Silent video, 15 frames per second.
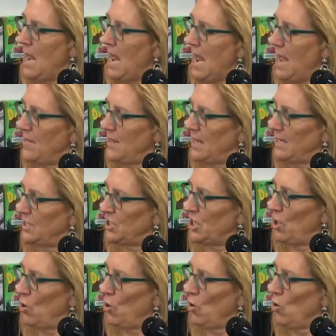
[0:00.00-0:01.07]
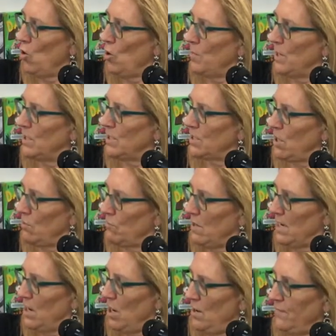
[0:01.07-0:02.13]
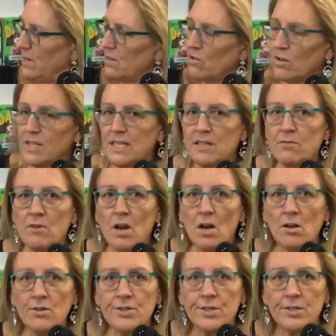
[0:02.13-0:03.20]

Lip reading: and then she almost got run over crossing the road.